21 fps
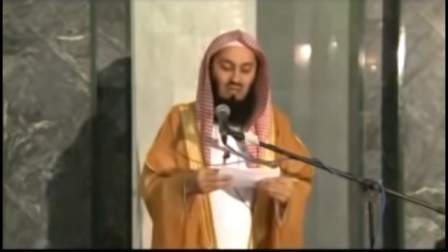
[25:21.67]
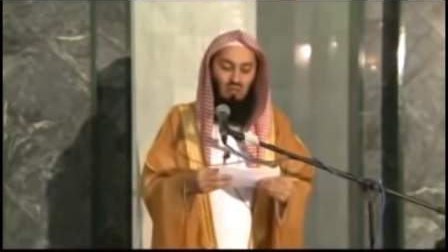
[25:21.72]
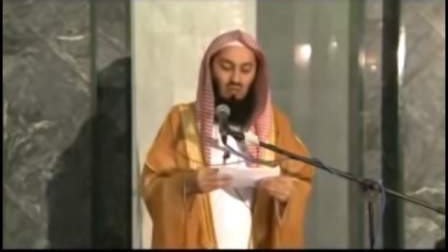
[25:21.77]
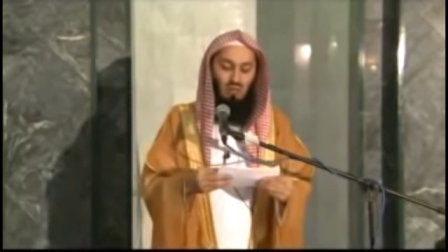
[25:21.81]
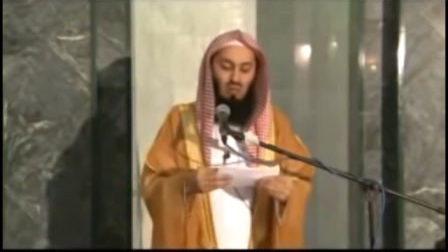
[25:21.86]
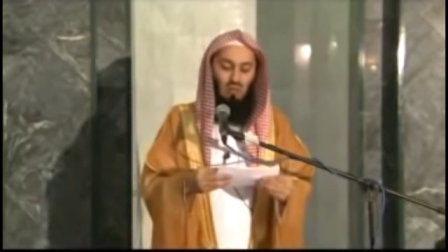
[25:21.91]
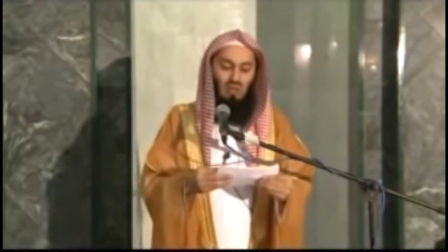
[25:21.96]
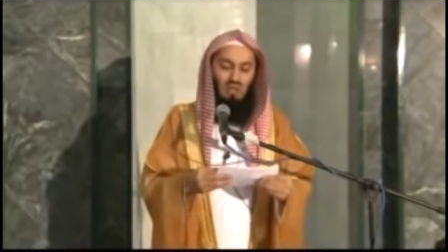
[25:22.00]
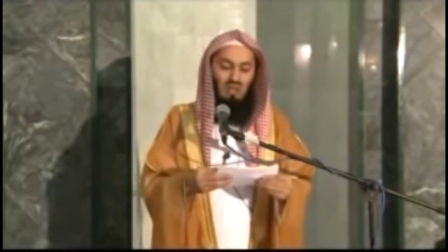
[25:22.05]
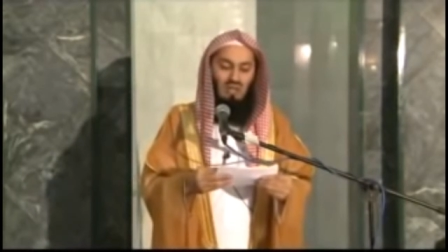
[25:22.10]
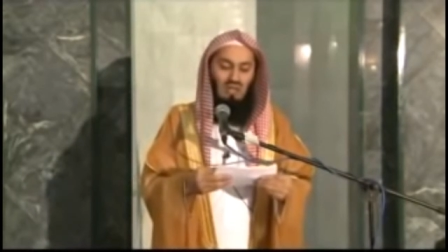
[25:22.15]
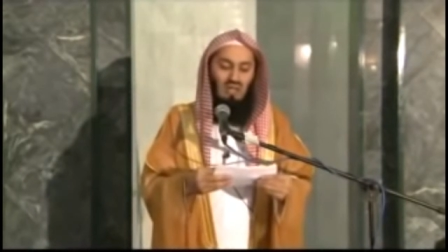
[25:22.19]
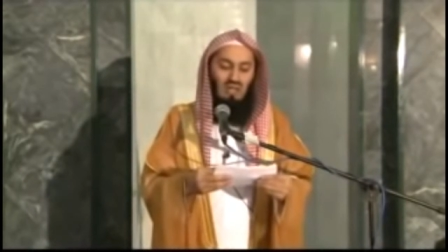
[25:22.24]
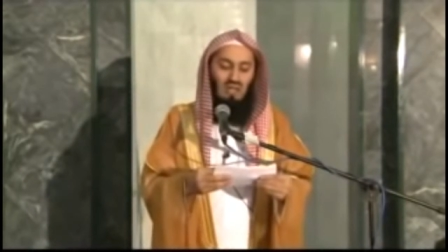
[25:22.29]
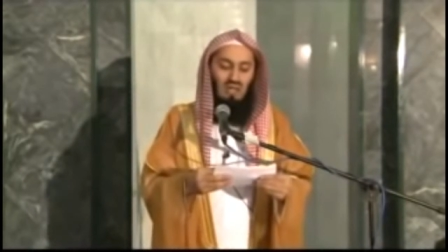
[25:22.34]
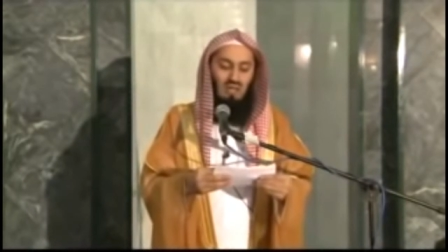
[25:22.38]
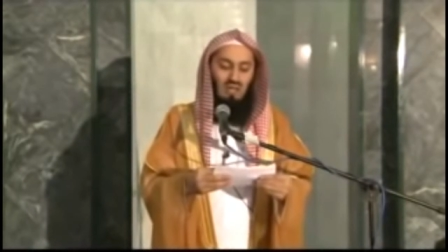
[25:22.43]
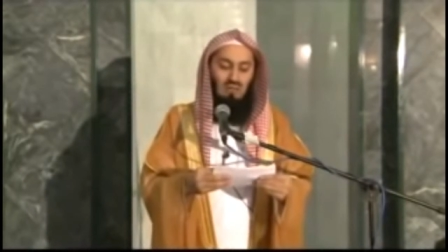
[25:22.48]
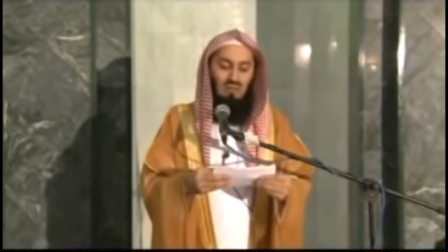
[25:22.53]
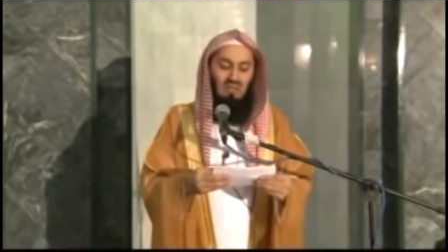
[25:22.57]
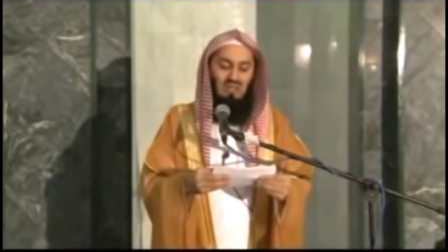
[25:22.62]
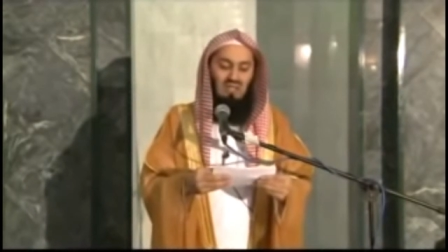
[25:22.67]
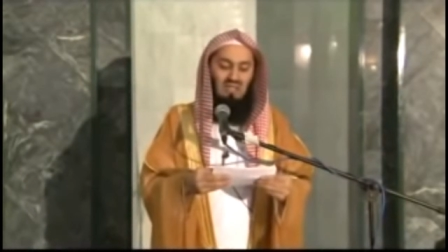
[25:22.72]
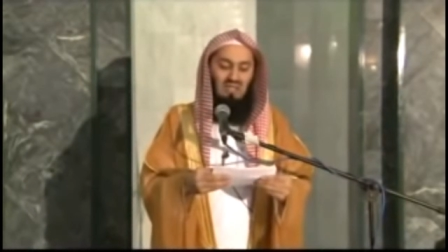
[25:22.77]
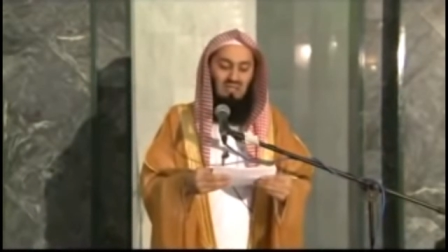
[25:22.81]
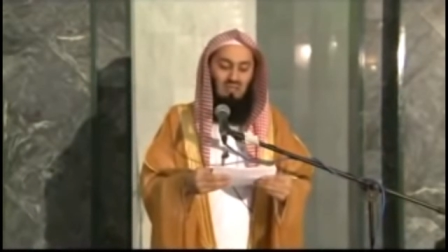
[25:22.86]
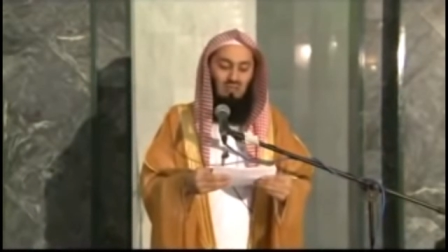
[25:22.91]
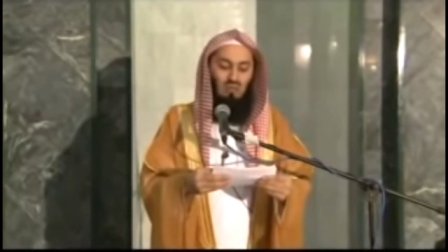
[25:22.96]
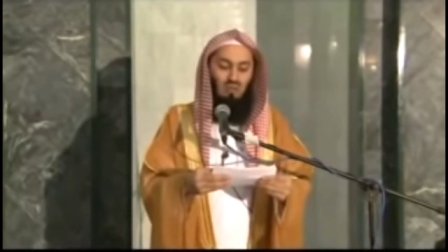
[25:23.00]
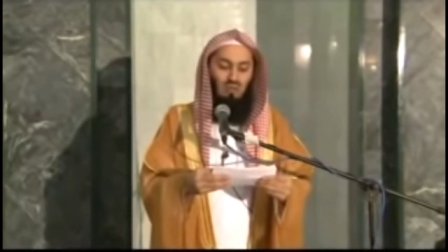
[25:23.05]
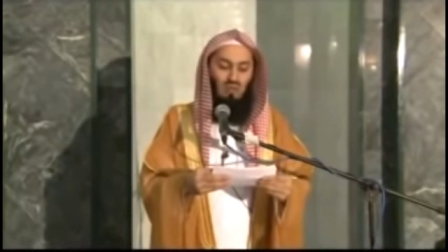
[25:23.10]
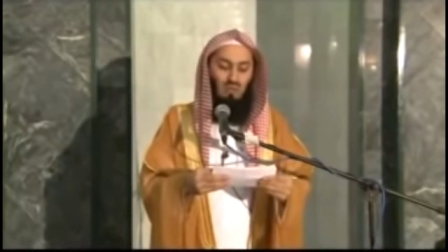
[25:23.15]
to uh, al
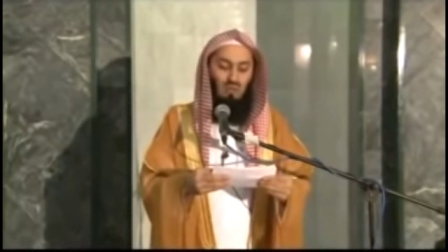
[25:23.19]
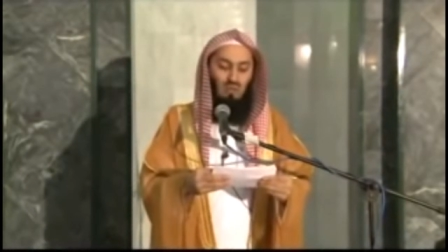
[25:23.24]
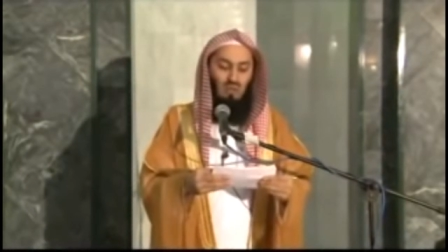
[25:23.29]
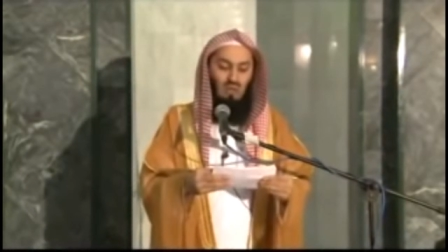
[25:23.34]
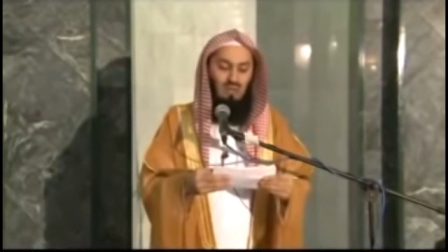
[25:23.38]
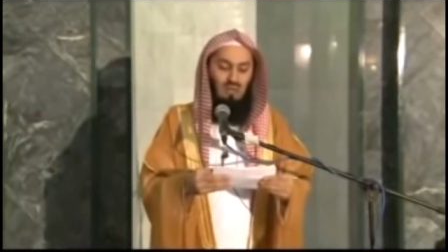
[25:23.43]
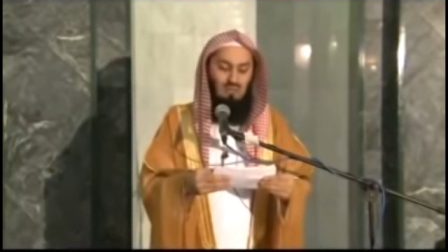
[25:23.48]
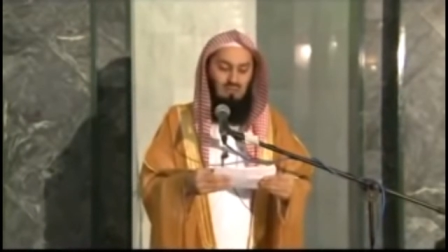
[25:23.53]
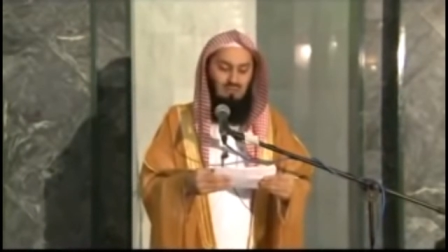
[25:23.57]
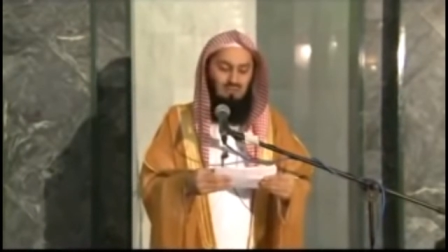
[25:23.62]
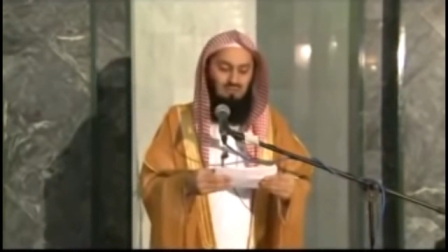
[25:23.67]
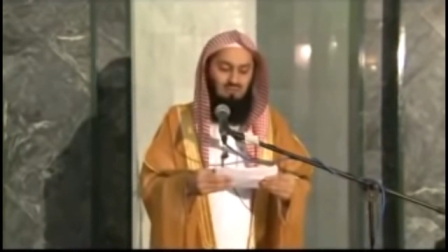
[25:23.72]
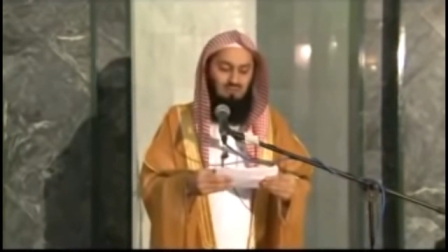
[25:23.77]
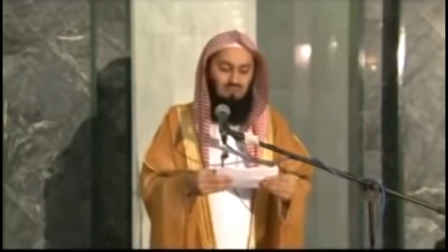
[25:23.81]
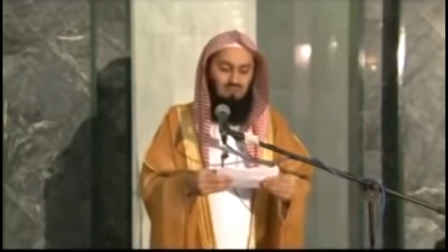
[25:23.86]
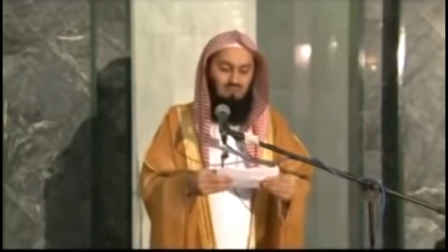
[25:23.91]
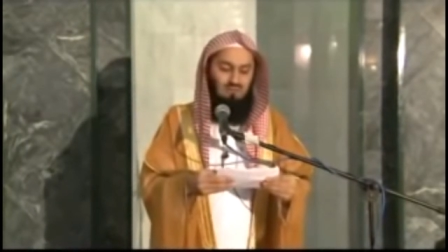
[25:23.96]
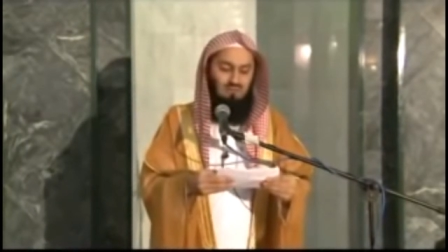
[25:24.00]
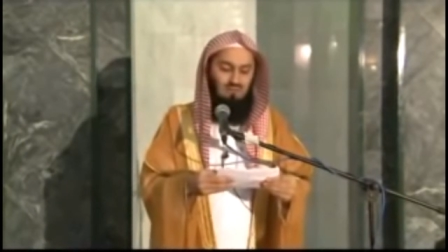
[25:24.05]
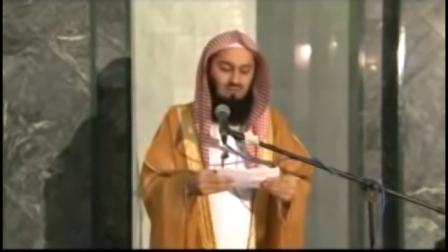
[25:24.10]
Munawwara.